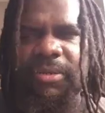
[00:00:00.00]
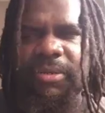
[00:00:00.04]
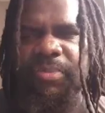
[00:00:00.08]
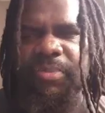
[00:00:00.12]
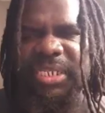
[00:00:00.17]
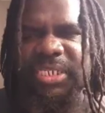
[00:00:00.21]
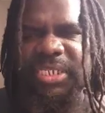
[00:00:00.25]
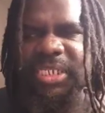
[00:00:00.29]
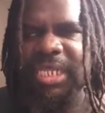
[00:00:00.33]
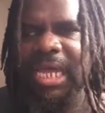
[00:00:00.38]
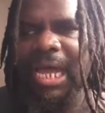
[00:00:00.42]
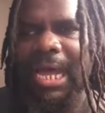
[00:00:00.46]

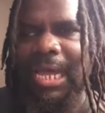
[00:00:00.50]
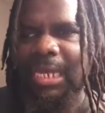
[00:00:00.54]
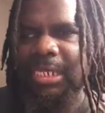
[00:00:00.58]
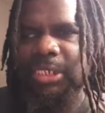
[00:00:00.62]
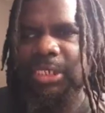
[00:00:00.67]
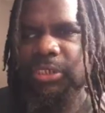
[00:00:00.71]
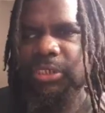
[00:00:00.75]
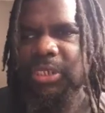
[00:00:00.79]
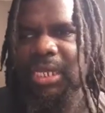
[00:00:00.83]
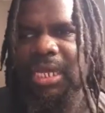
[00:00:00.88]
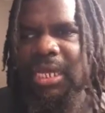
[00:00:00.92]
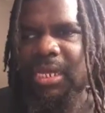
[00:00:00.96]

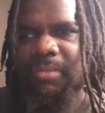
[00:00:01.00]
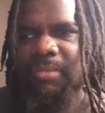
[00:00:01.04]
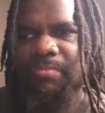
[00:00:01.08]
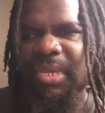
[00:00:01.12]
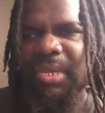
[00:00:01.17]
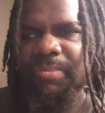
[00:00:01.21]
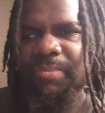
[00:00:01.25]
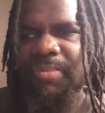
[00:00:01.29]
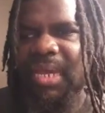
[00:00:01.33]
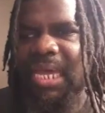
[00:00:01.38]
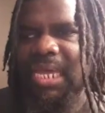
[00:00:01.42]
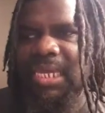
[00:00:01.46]
besides
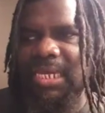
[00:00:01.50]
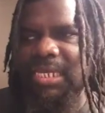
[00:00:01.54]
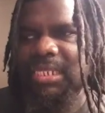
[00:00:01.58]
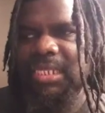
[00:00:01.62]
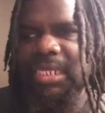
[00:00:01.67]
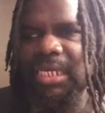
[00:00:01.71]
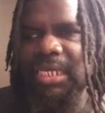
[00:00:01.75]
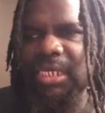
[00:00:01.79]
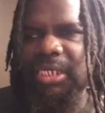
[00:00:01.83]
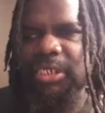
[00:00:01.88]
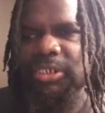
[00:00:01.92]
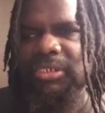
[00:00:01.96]
me making
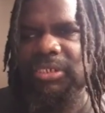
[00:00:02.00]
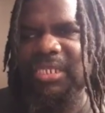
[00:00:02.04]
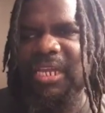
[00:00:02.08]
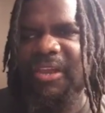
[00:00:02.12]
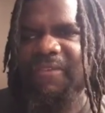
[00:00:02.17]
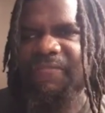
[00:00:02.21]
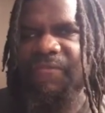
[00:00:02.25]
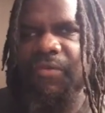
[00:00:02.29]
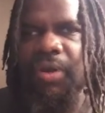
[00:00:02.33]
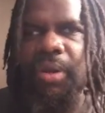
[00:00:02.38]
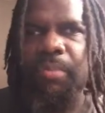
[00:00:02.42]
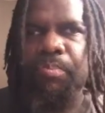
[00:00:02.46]
these
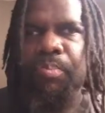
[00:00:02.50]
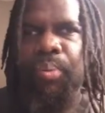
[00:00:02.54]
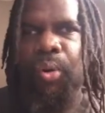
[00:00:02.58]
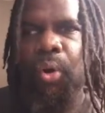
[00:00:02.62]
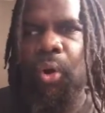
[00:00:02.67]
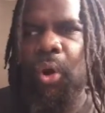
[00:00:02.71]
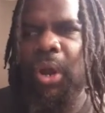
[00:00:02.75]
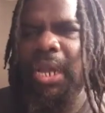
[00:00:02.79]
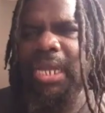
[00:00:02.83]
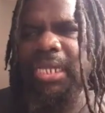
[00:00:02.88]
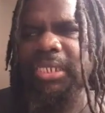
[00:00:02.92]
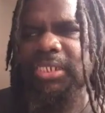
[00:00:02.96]
different
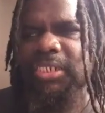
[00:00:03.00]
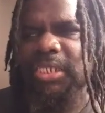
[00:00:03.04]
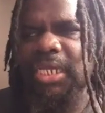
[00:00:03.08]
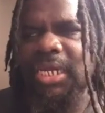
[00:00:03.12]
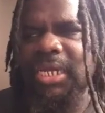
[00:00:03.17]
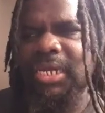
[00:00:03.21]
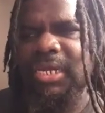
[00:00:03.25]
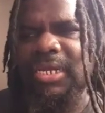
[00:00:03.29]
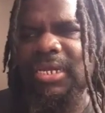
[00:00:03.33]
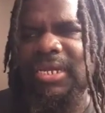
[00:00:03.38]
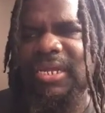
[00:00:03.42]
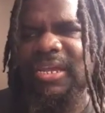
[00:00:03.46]

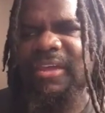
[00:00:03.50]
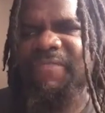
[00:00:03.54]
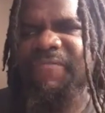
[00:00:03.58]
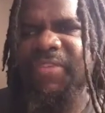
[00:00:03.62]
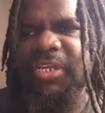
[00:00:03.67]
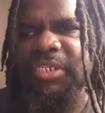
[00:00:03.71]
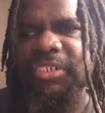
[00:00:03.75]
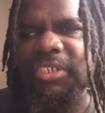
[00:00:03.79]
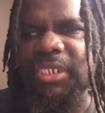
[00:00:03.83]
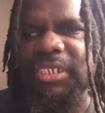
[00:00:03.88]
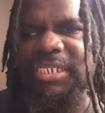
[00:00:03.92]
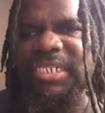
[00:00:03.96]
points, if
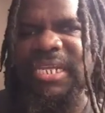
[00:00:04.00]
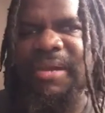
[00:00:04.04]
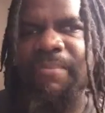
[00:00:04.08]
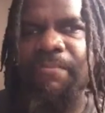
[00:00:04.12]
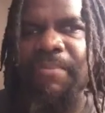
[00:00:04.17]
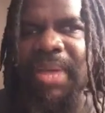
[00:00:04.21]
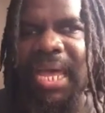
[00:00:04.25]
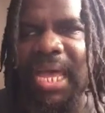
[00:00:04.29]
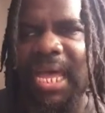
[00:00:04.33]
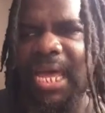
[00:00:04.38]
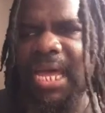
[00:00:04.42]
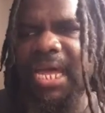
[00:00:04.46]
it's a
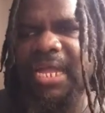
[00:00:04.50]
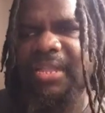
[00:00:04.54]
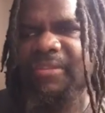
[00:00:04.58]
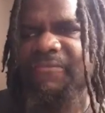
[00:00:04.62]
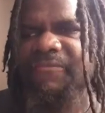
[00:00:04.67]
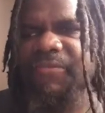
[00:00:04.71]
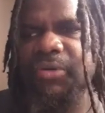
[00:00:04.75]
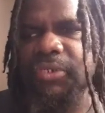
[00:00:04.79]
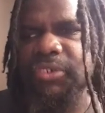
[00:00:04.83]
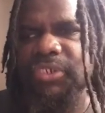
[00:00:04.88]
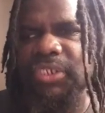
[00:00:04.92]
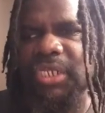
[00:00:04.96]

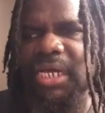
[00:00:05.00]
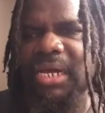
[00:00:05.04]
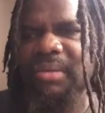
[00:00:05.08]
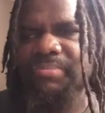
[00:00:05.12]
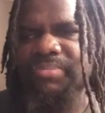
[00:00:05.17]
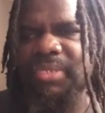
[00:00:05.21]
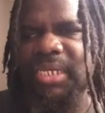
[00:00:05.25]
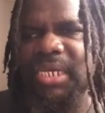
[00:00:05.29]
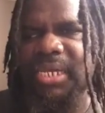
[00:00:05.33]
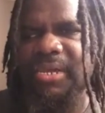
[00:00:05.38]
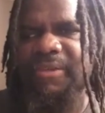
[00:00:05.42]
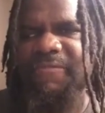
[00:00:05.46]
demand for
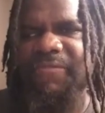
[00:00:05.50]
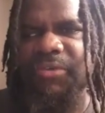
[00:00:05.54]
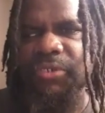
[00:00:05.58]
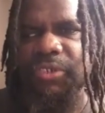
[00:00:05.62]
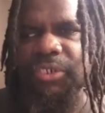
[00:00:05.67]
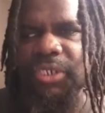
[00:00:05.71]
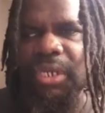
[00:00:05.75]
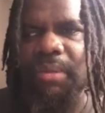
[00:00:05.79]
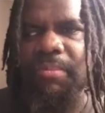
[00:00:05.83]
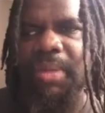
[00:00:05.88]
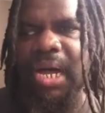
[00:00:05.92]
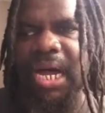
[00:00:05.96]
something, for
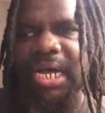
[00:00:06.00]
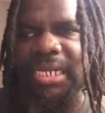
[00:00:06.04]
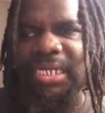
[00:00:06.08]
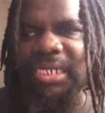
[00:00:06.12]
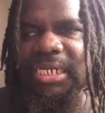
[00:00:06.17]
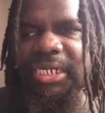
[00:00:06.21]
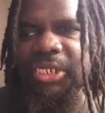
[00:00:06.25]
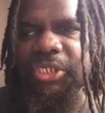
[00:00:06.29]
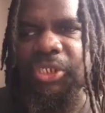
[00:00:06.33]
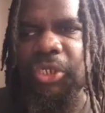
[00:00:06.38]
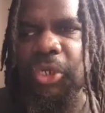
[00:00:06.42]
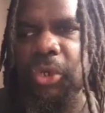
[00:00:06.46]

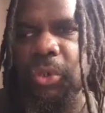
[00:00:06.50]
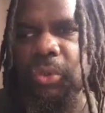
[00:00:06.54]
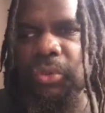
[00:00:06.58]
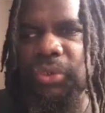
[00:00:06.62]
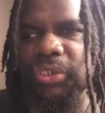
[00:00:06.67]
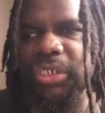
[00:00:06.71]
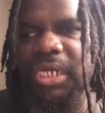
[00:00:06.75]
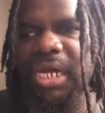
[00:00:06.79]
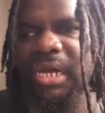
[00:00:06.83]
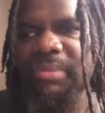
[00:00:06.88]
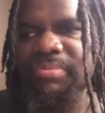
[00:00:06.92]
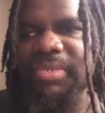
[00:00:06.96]
somebody to do
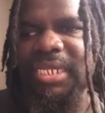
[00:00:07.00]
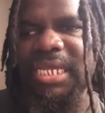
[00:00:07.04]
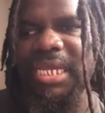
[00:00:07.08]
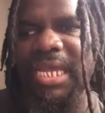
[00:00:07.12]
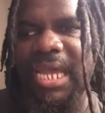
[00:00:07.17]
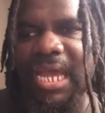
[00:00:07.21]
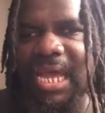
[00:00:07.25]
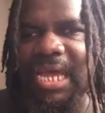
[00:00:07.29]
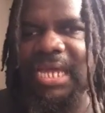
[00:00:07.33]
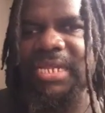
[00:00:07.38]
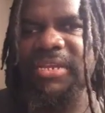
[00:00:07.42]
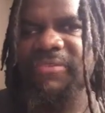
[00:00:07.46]

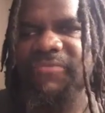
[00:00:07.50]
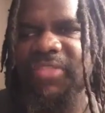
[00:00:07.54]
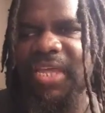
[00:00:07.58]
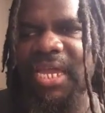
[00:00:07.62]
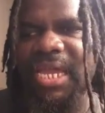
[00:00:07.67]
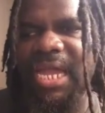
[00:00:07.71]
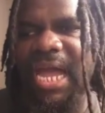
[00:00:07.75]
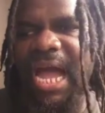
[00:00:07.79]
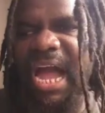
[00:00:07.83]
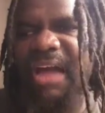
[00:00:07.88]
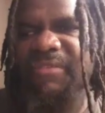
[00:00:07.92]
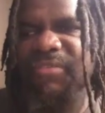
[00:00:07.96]
something, and if
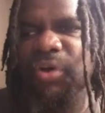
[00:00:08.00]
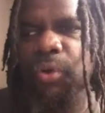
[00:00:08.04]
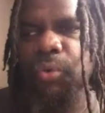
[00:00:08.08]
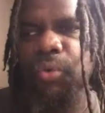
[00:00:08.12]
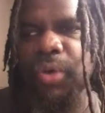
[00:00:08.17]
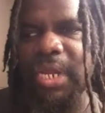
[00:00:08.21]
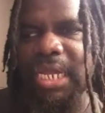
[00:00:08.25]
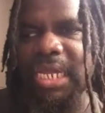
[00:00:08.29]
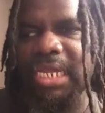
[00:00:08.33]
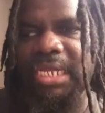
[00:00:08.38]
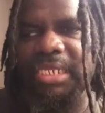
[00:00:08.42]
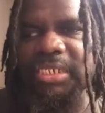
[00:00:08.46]
they have a
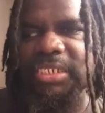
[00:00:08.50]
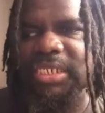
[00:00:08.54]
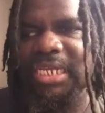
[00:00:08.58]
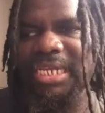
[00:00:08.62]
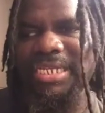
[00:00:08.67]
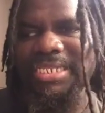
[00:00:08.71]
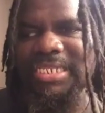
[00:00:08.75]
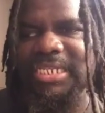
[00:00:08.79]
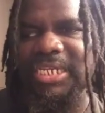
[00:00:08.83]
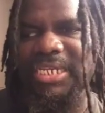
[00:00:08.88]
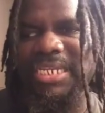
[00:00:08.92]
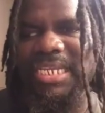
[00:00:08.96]

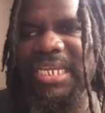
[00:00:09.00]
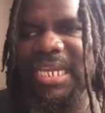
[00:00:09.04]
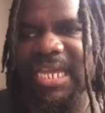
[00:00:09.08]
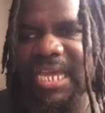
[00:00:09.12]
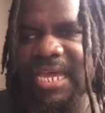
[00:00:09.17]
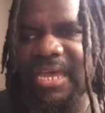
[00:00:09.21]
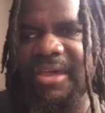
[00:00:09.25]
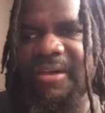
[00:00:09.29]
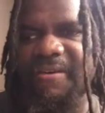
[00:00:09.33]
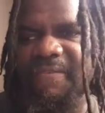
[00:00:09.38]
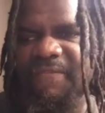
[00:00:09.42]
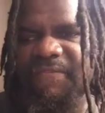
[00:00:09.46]
reason to
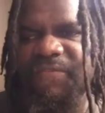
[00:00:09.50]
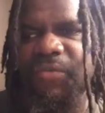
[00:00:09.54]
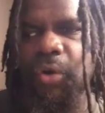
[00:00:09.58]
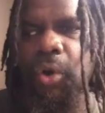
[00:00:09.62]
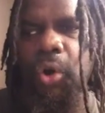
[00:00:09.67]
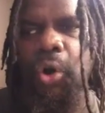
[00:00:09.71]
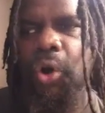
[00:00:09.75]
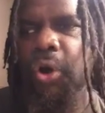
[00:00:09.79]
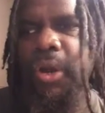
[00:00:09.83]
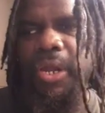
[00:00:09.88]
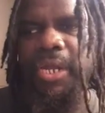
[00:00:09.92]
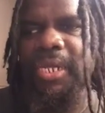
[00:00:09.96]
give
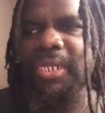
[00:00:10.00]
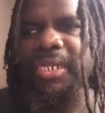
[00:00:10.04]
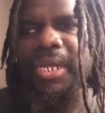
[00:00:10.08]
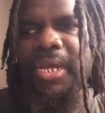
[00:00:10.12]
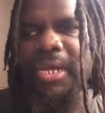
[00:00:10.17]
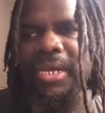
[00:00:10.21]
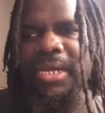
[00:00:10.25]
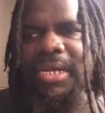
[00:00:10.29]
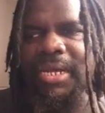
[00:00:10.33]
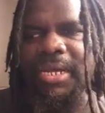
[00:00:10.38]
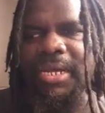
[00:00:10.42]
for it,